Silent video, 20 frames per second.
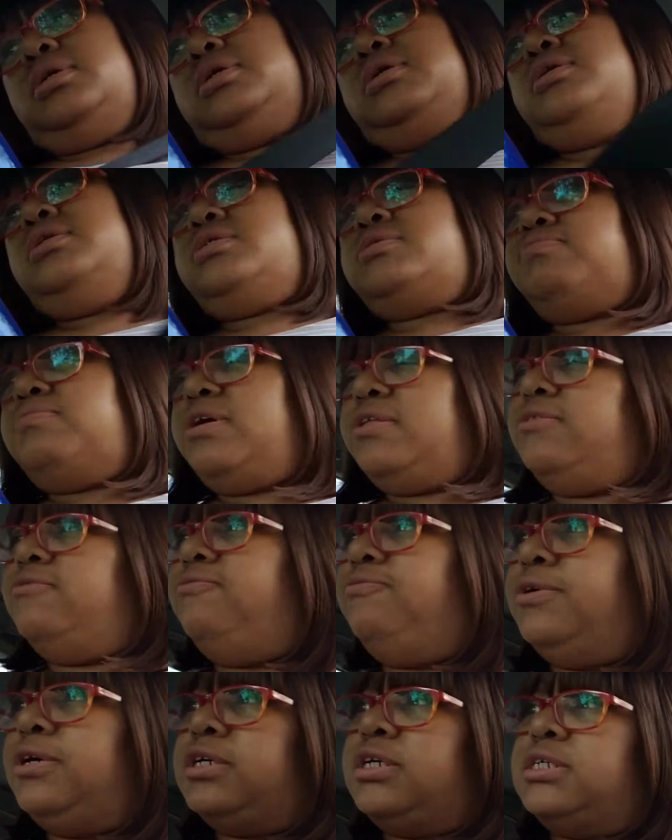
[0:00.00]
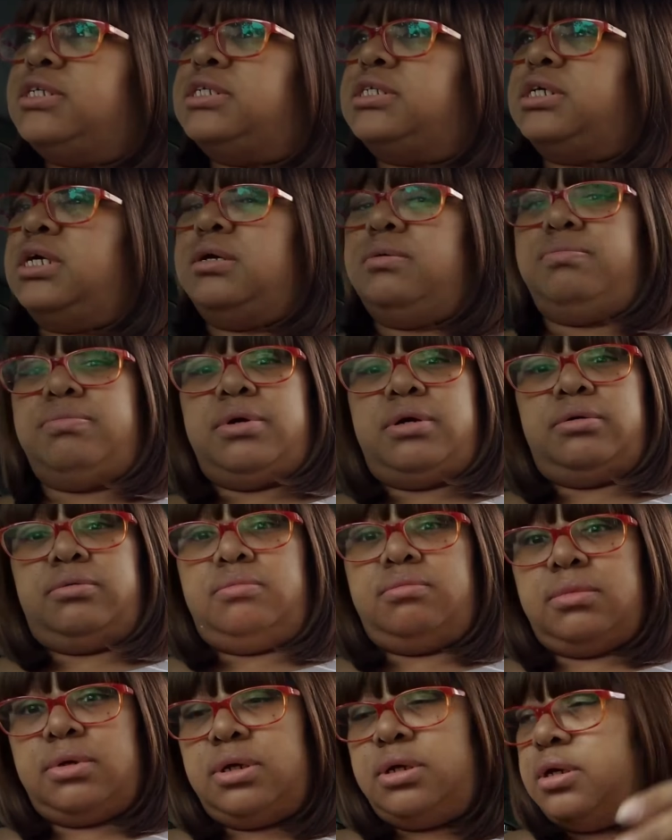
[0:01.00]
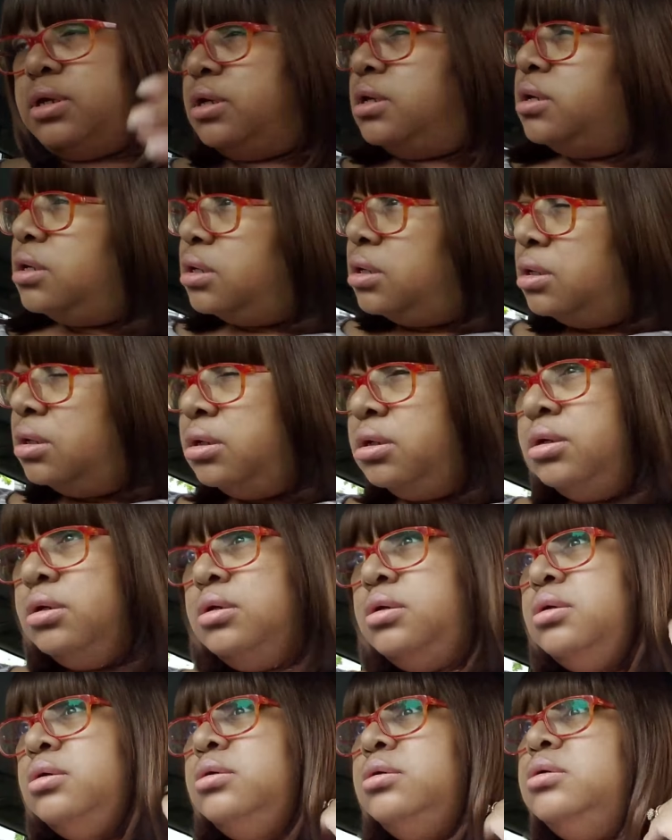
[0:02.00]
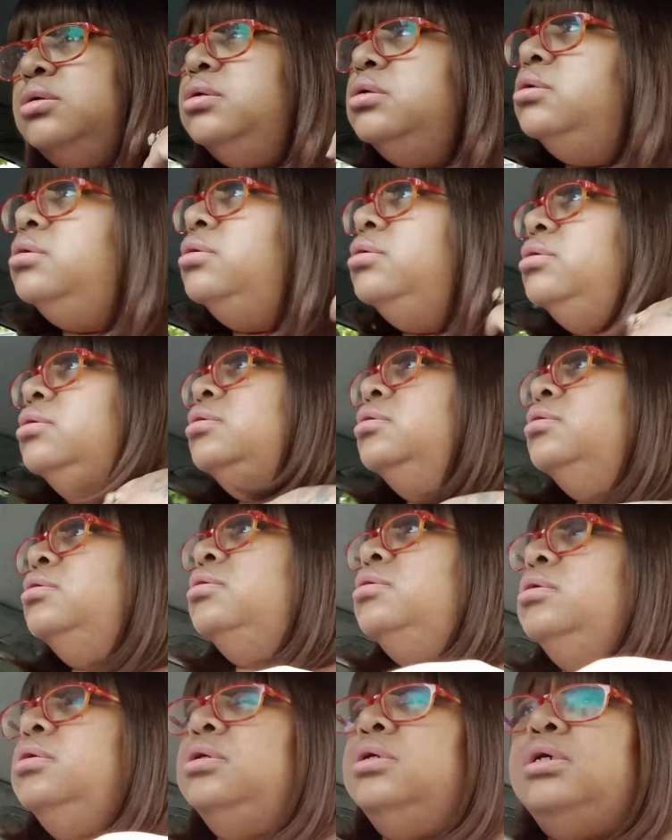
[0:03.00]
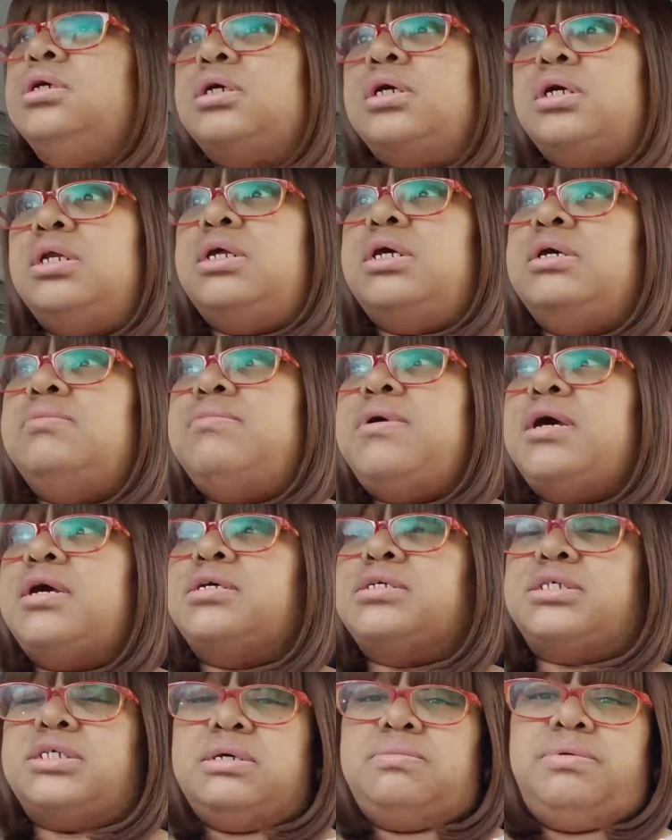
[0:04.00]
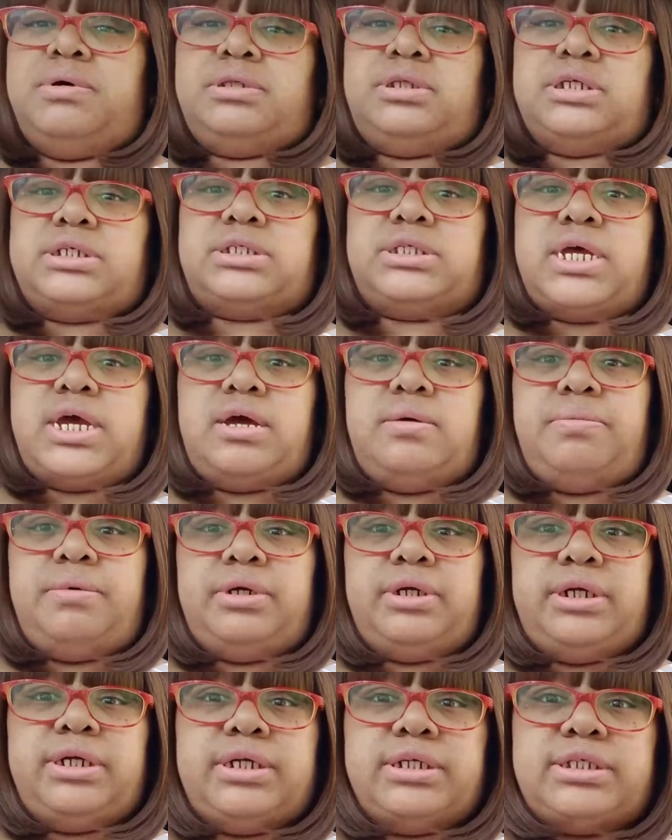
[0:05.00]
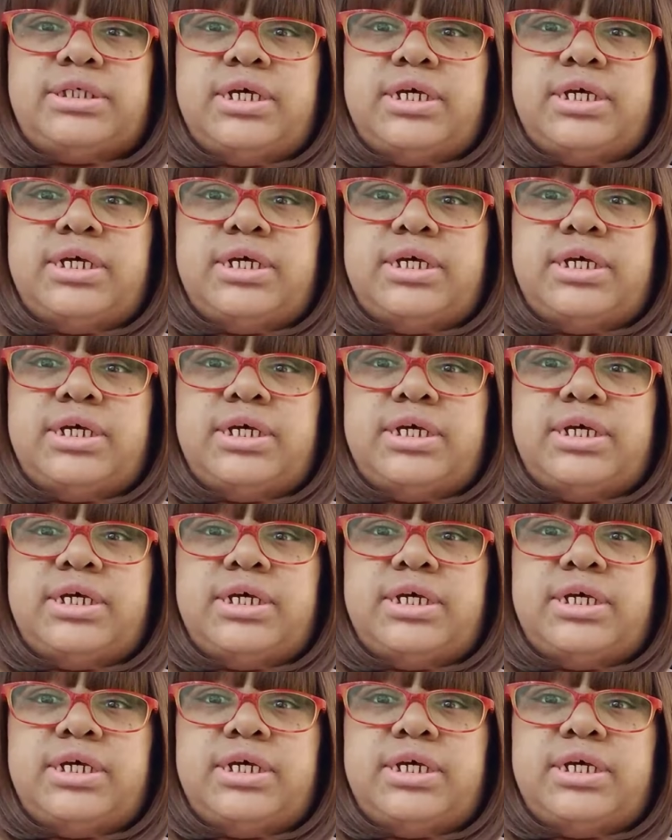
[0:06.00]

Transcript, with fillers: And this motherfucking seatbelt, man. Can they make a seatbelt that stay up under your